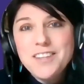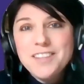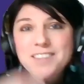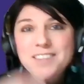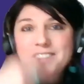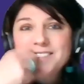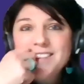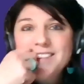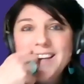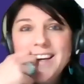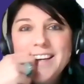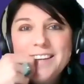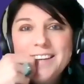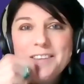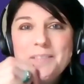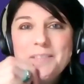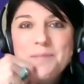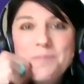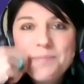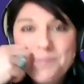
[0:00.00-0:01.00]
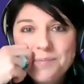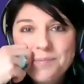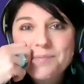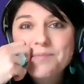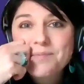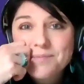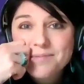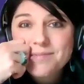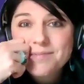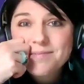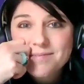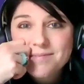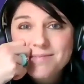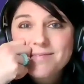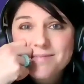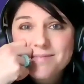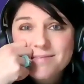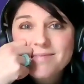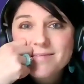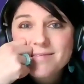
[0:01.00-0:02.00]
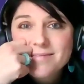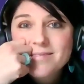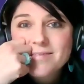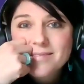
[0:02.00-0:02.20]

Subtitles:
So that's kind of how we kind of